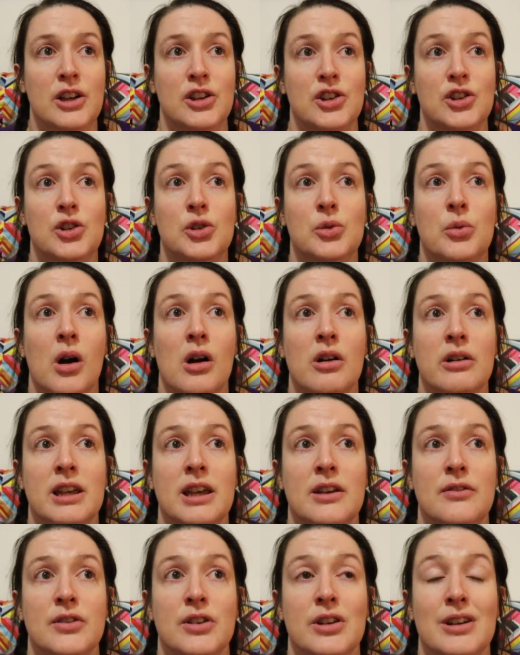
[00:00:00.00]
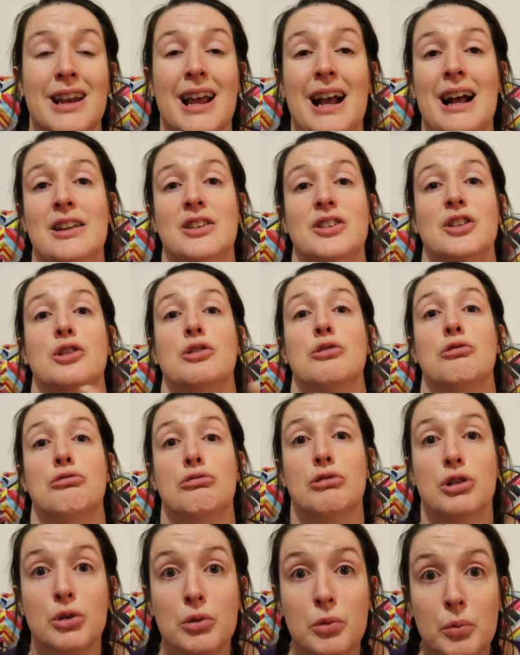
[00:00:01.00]
You are given as a
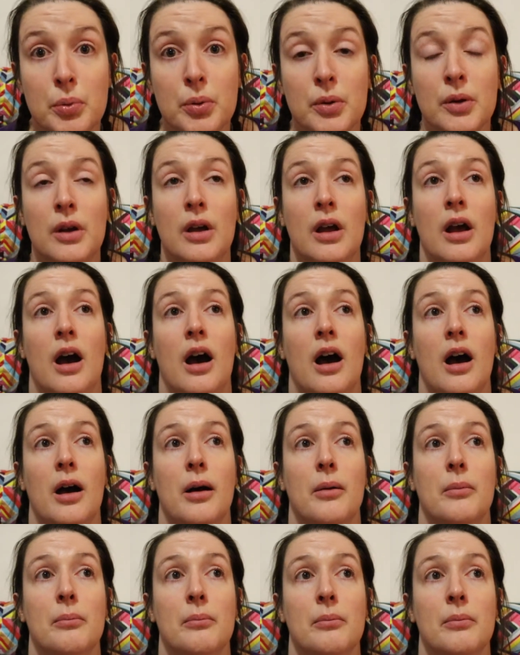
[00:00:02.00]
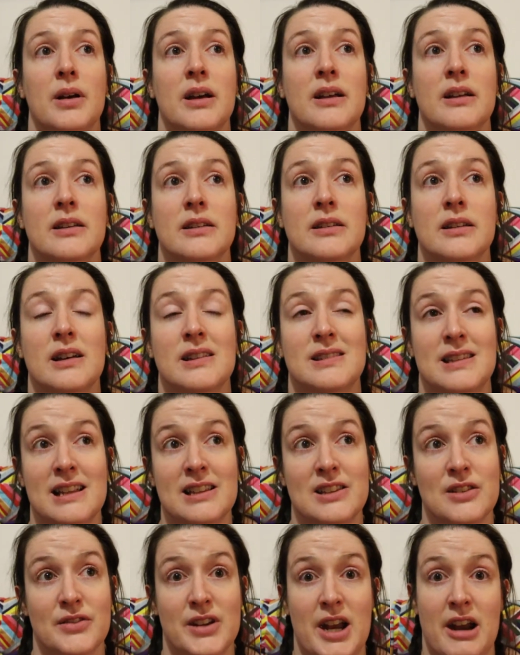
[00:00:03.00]
group a
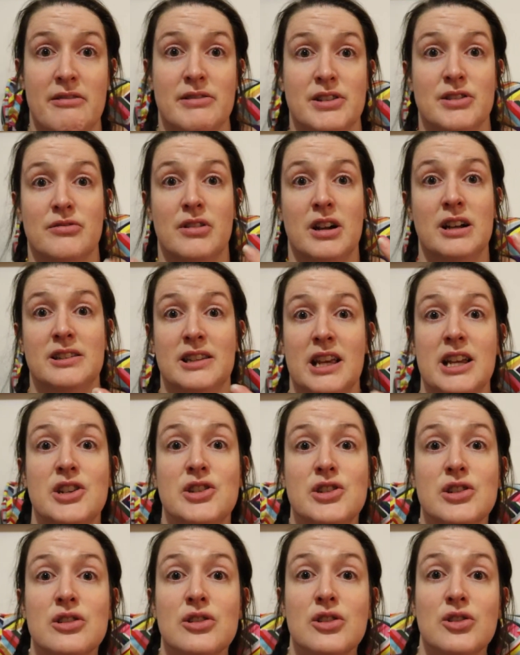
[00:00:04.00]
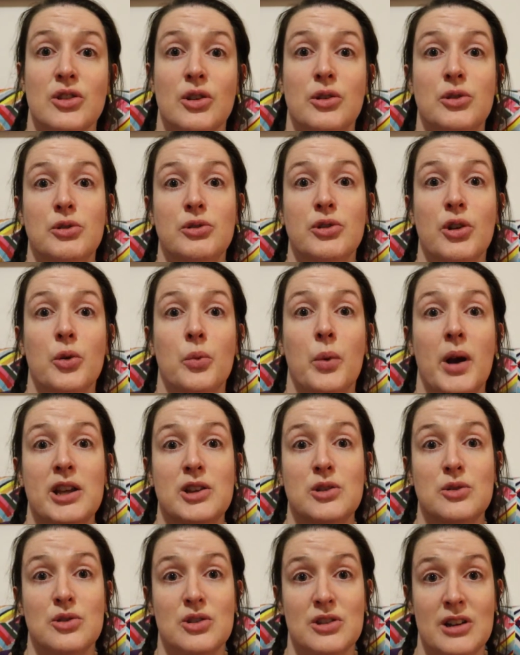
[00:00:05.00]
sense of characterization, so you know where
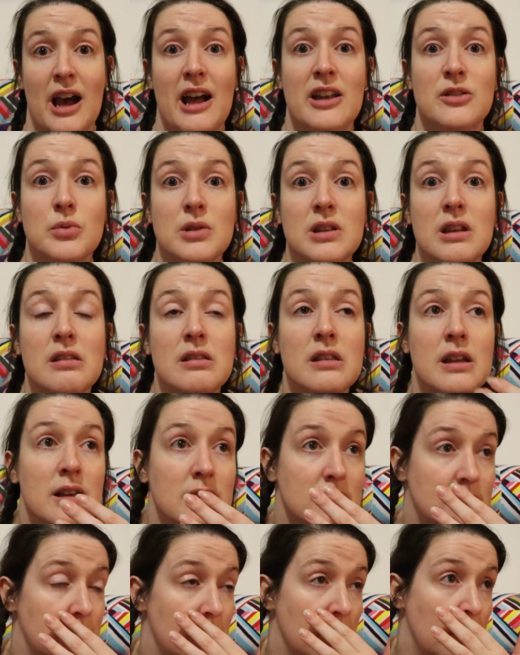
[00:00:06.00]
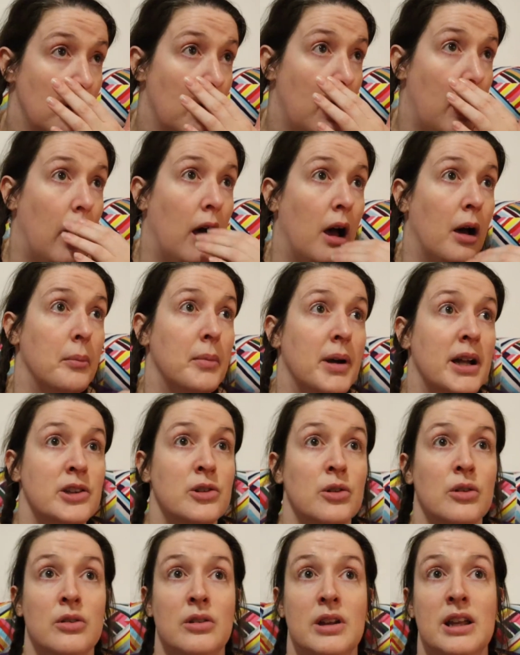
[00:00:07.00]
you stand within this, and
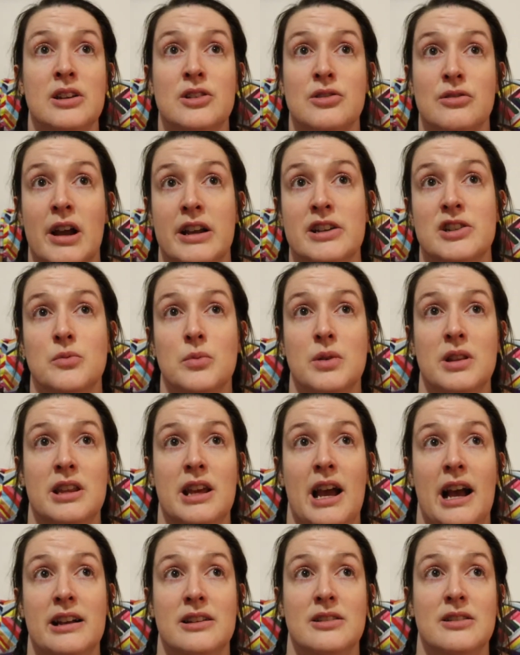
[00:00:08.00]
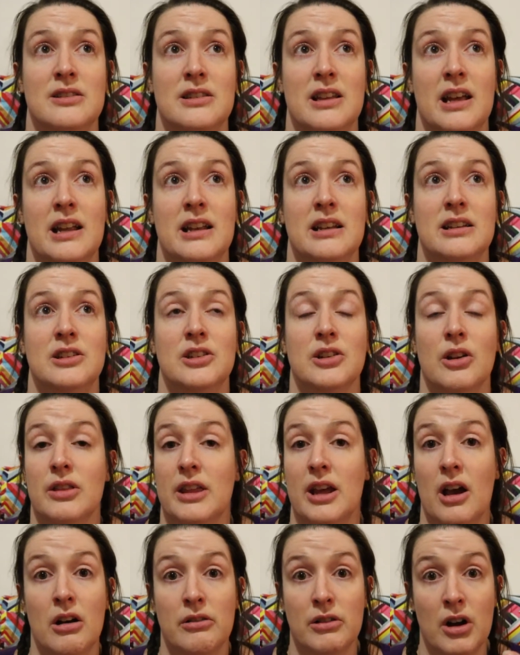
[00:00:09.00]
your interaction with the actors then, you know,
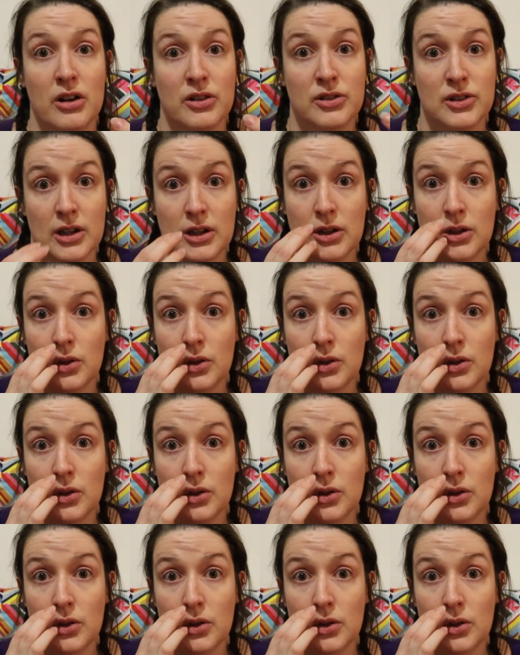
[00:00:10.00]
they are asking